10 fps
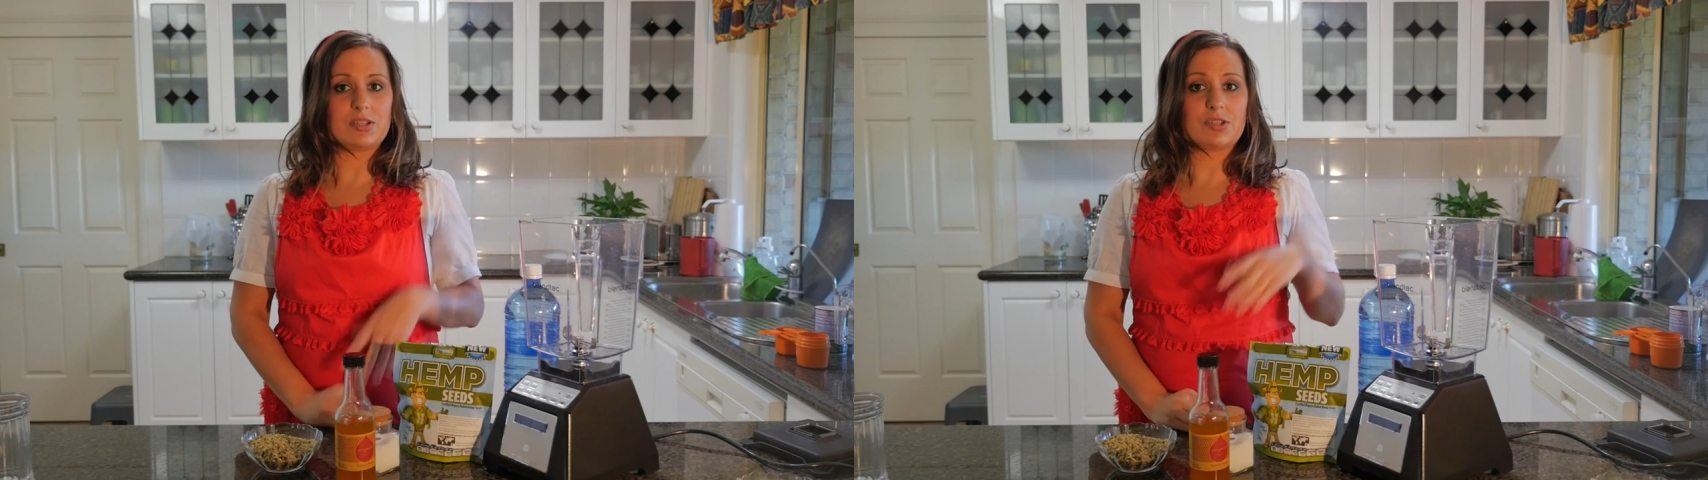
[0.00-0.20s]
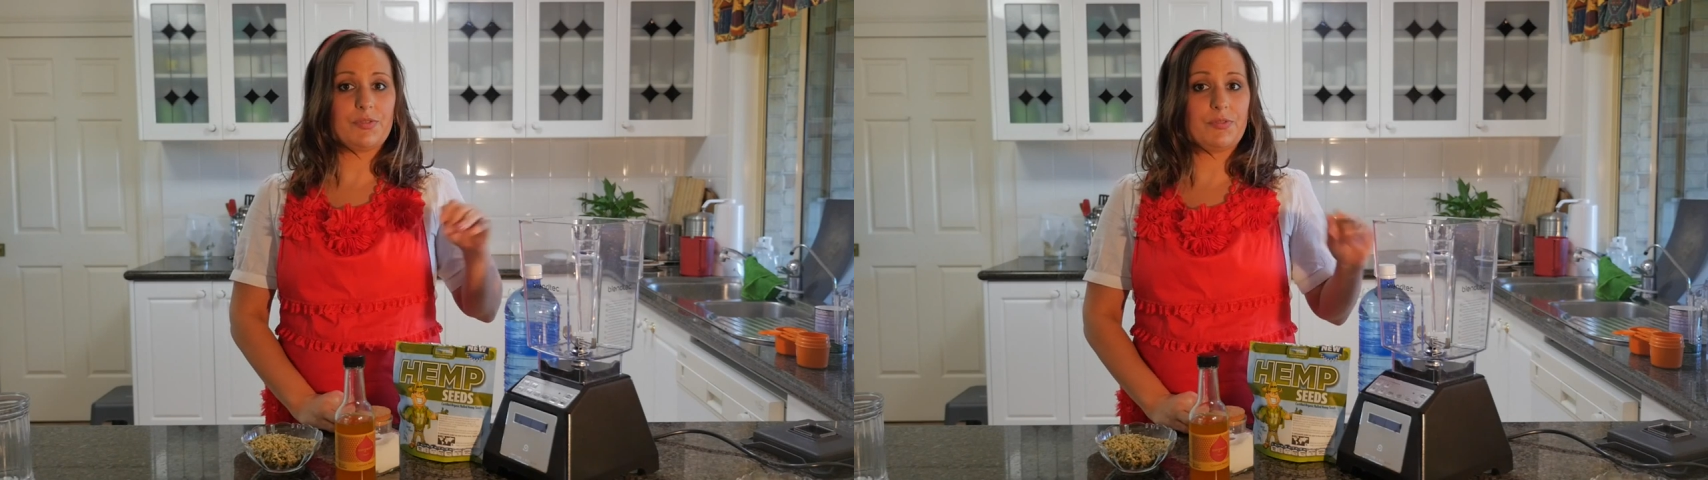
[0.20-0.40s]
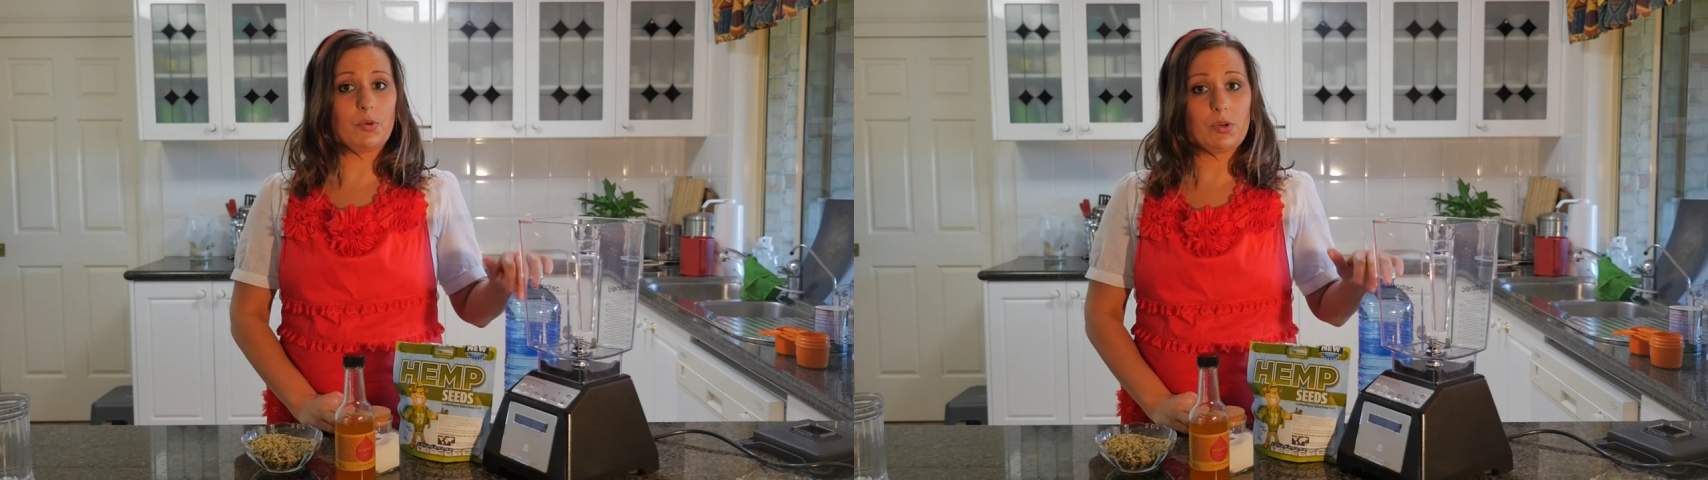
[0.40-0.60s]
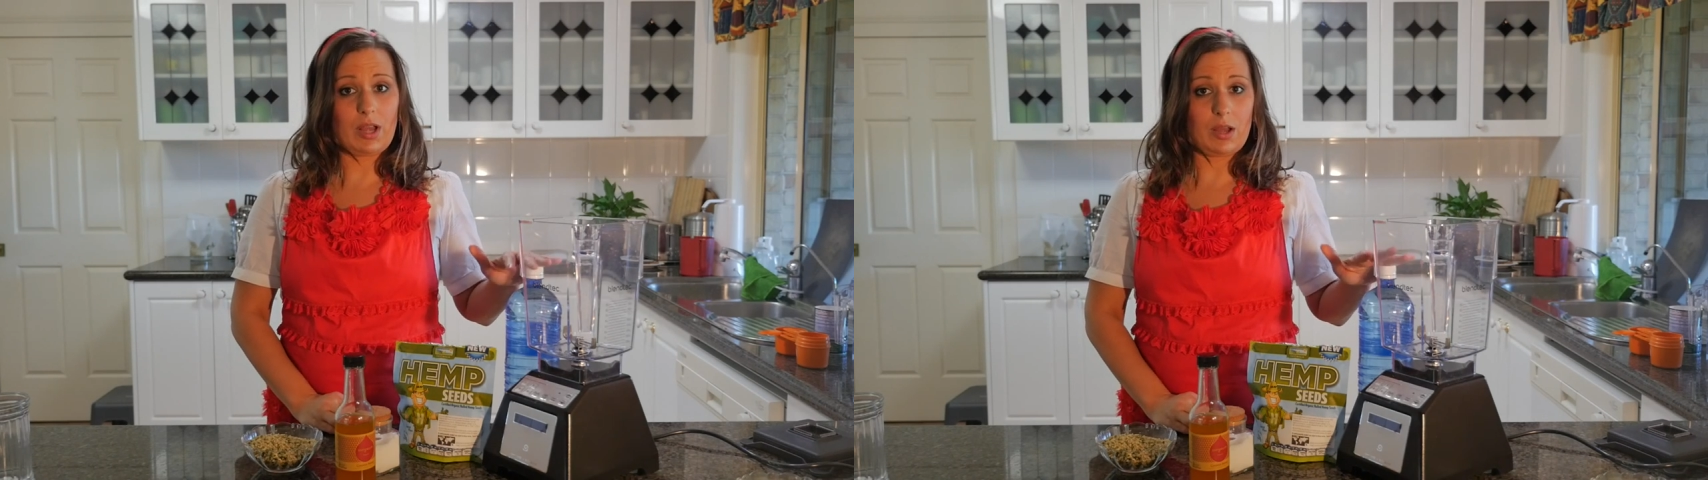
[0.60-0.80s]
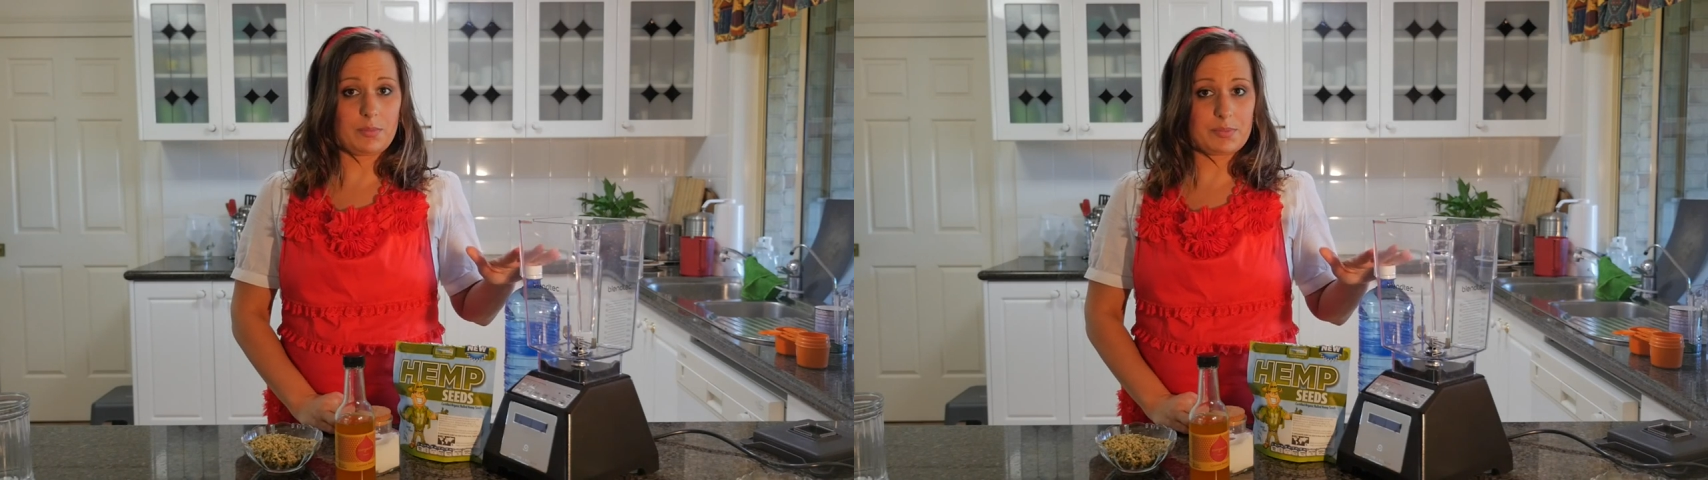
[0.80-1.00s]
is four
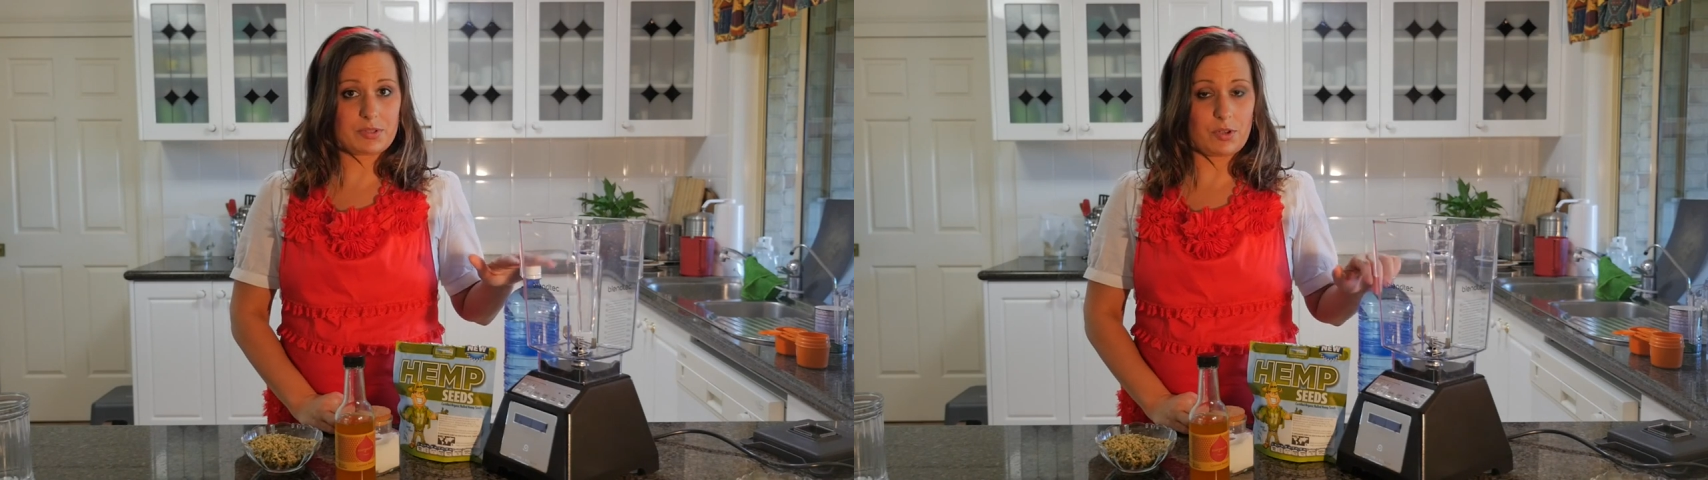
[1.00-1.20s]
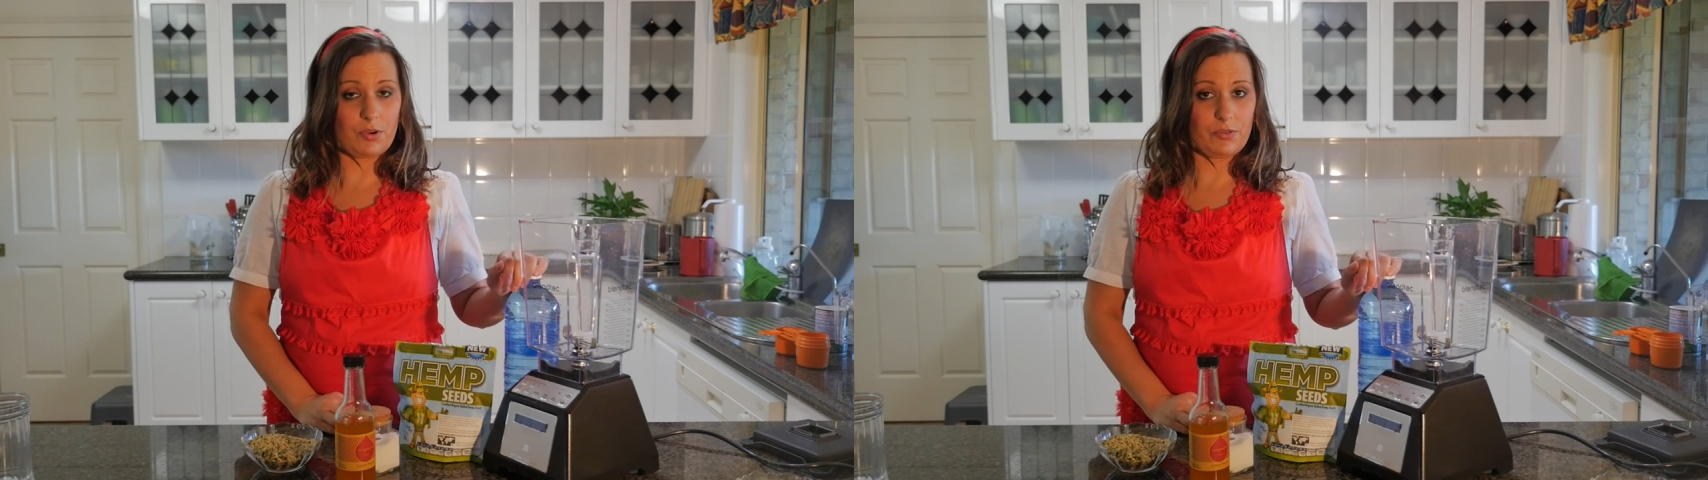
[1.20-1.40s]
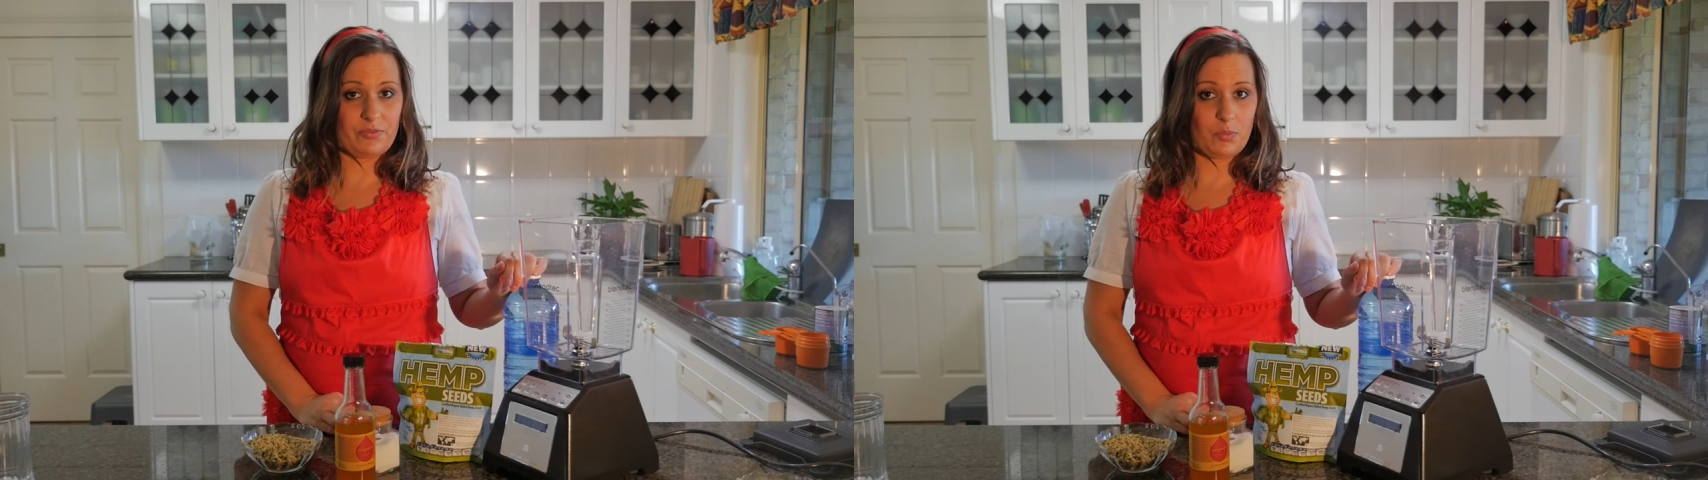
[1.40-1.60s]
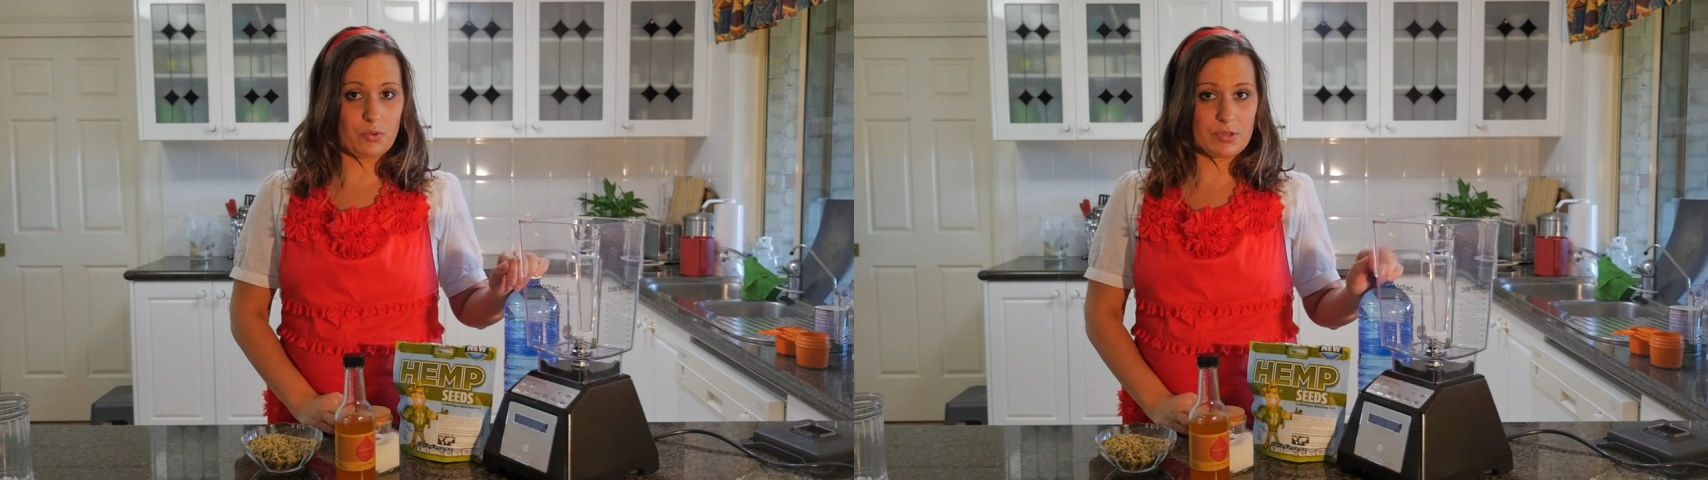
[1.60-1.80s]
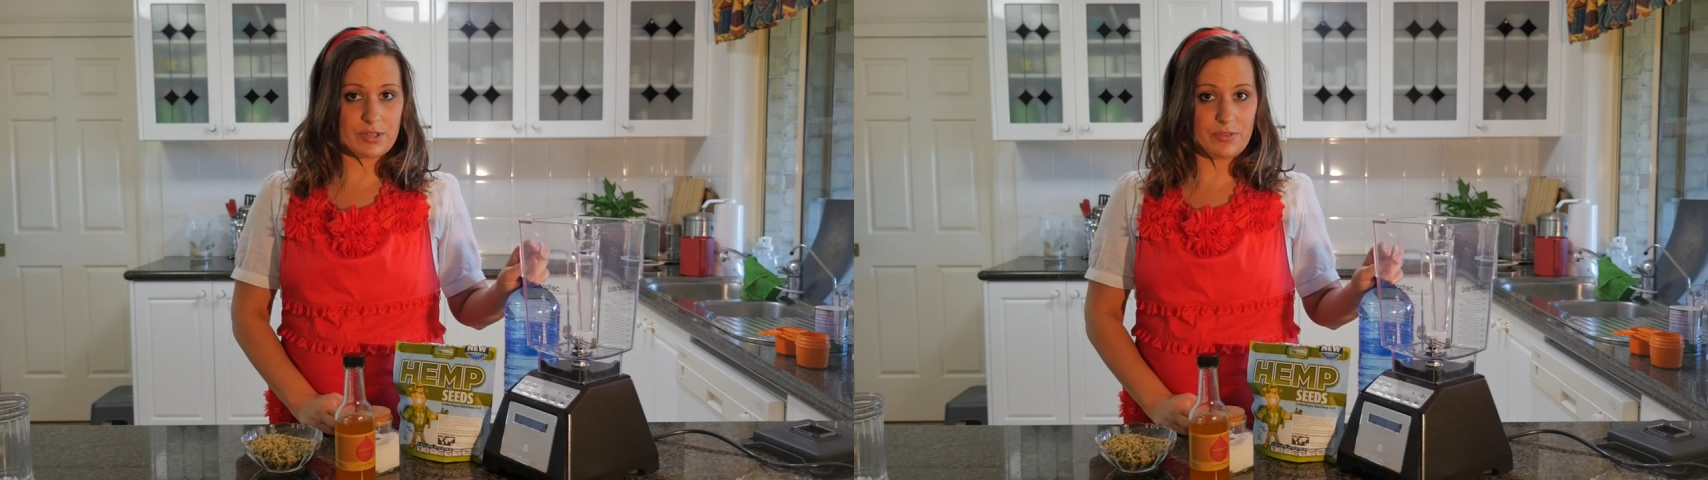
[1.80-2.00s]
cups of
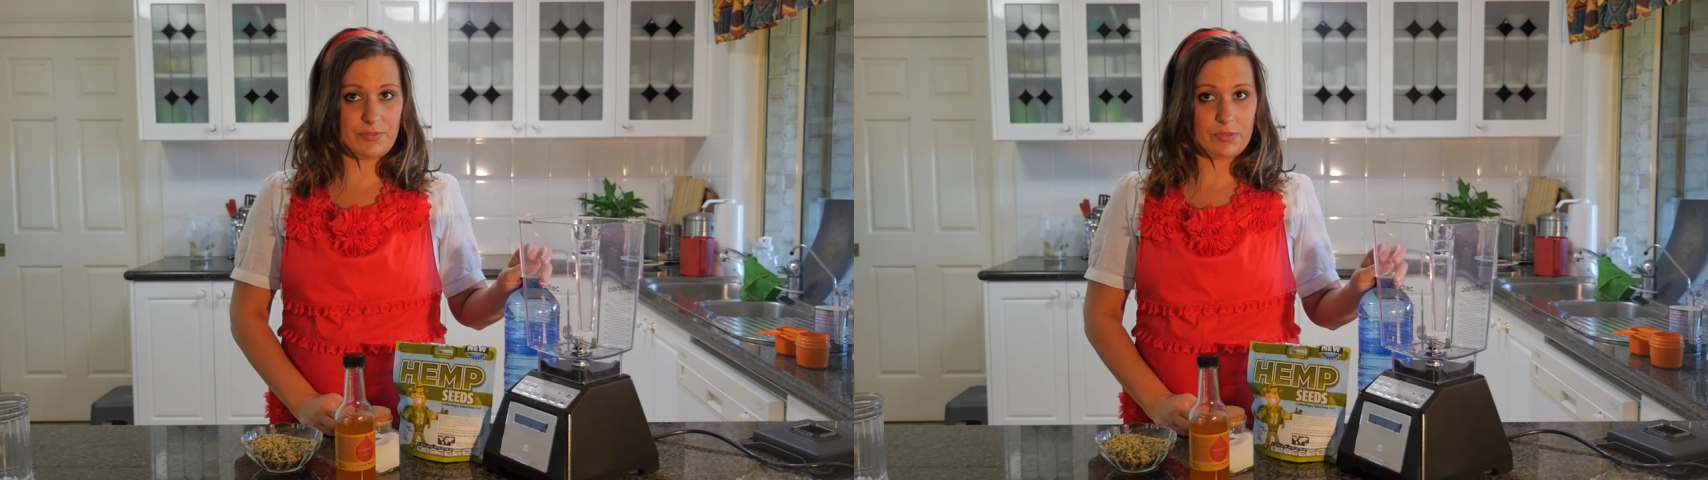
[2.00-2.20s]
water,